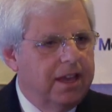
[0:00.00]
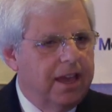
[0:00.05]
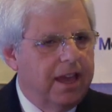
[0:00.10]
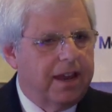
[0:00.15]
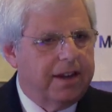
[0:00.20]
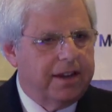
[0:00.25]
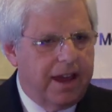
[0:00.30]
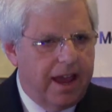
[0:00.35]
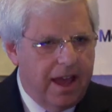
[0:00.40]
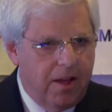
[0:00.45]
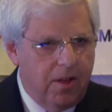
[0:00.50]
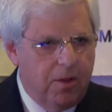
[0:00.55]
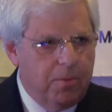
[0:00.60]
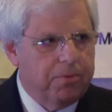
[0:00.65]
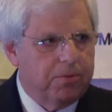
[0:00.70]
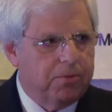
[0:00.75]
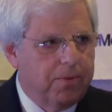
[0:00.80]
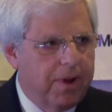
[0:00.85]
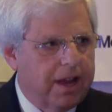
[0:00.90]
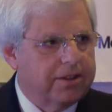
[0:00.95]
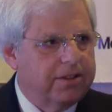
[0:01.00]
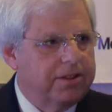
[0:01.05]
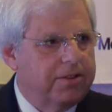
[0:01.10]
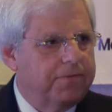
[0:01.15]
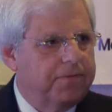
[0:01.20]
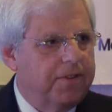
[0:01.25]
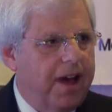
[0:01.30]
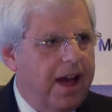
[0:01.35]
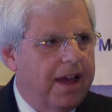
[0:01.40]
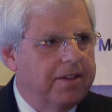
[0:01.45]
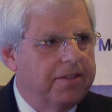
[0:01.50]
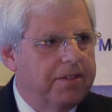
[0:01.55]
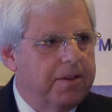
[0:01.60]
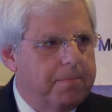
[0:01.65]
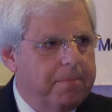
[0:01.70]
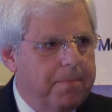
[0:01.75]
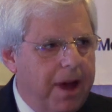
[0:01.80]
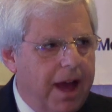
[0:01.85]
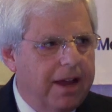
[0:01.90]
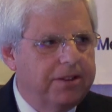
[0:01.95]
and help rectify the
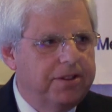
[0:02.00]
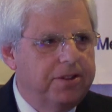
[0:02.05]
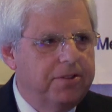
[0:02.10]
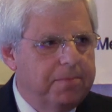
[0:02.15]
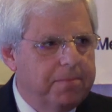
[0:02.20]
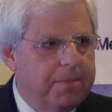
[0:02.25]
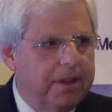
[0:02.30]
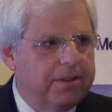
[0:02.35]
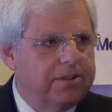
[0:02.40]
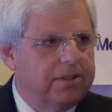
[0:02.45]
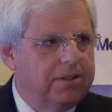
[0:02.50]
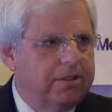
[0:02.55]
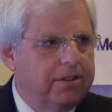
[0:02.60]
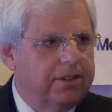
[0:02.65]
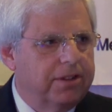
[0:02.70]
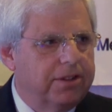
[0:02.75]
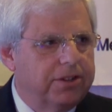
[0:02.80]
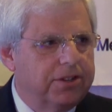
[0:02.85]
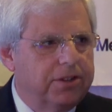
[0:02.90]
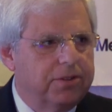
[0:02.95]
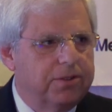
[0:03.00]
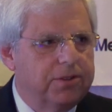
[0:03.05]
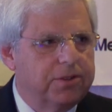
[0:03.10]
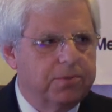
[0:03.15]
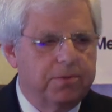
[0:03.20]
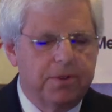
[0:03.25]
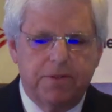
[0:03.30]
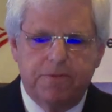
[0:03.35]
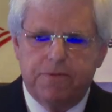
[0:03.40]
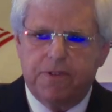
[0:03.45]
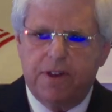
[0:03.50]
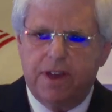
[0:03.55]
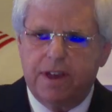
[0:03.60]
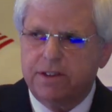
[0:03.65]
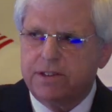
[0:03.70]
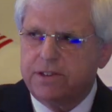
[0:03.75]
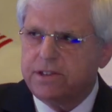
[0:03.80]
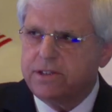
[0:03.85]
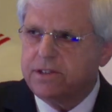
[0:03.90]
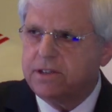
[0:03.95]
monumental issues we
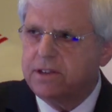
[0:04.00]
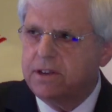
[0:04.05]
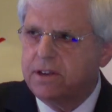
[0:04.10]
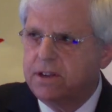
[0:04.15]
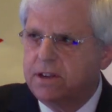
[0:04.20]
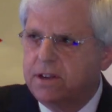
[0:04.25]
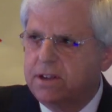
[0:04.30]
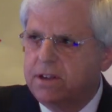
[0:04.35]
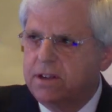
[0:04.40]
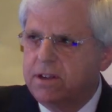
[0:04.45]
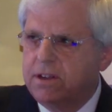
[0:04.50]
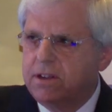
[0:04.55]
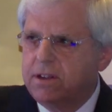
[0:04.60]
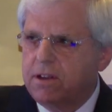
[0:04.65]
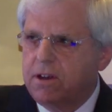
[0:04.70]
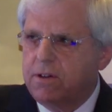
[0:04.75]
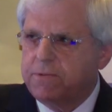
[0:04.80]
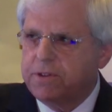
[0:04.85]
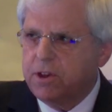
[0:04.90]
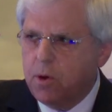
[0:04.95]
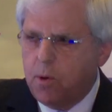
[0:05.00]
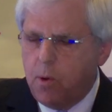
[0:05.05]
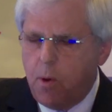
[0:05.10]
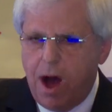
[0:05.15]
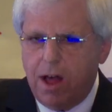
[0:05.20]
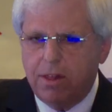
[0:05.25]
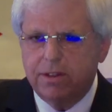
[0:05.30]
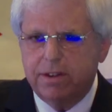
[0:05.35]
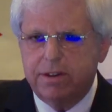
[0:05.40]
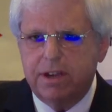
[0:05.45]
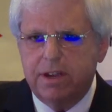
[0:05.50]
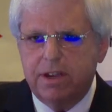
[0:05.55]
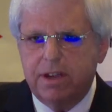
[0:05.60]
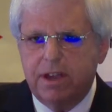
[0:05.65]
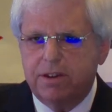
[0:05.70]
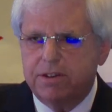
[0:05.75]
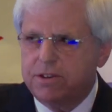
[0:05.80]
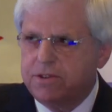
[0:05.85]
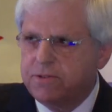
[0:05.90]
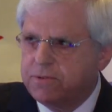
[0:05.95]
face of equality
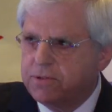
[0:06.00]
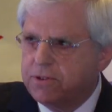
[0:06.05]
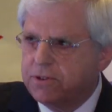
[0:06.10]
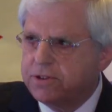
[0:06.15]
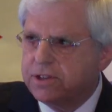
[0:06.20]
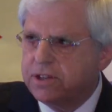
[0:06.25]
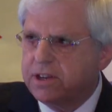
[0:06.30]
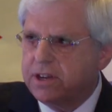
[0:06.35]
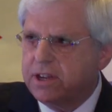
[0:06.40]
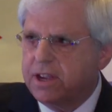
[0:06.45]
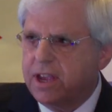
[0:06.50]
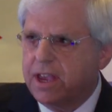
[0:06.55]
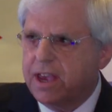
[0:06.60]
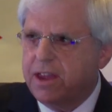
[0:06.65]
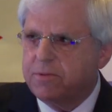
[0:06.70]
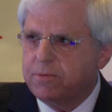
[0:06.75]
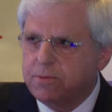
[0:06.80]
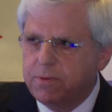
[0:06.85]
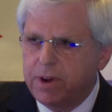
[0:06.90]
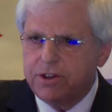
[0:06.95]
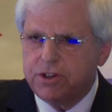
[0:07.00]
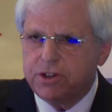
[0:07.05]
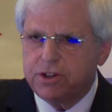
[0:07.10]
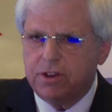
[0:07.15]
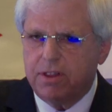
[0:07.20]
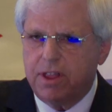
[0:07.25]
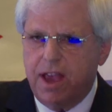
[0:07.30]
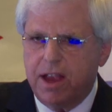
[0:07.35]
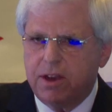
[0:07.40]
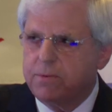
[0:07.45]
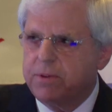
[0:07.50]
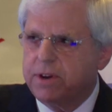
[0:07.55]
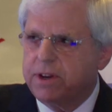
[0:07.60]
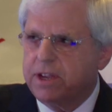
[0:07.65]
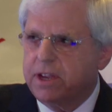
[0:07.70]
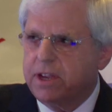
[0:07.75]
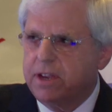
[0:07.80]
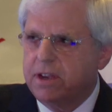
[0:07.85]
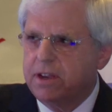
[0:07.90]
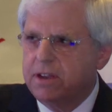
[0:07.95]
and diversity and racial
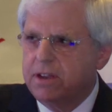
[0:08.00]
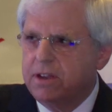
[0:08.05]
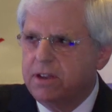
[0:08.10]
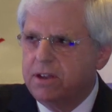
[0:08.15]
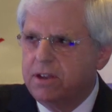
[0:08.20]
equity,